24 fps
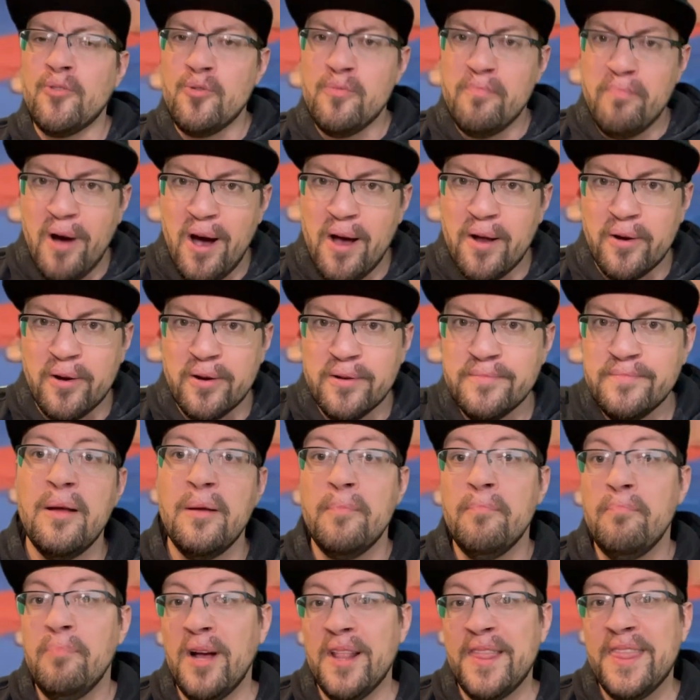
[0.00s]
through butter.
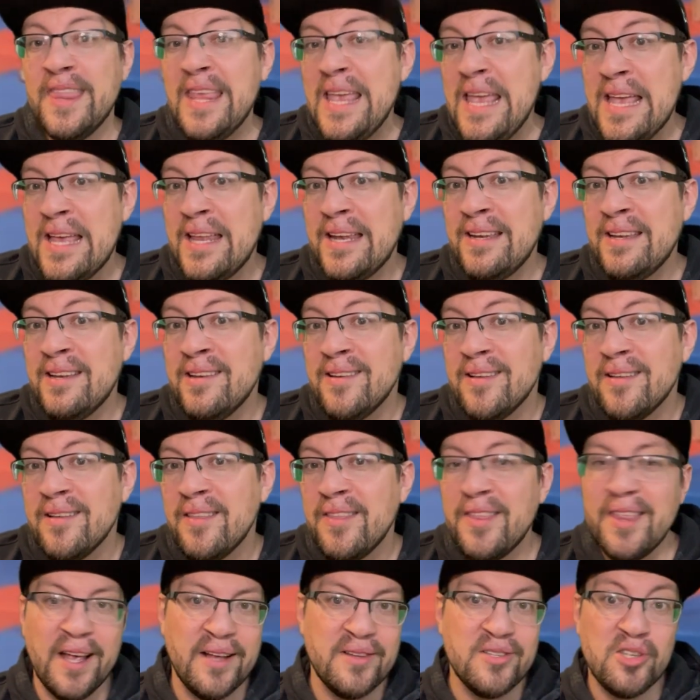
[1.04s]
But
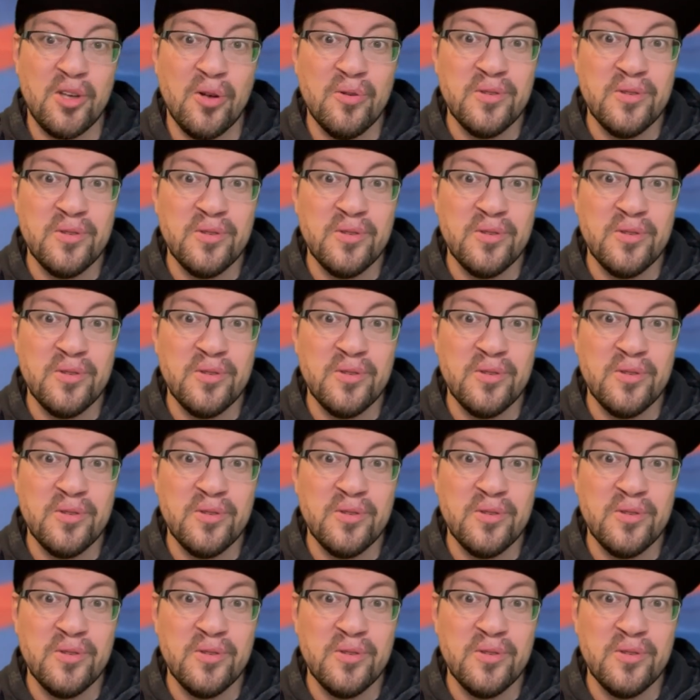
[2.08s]
then, things go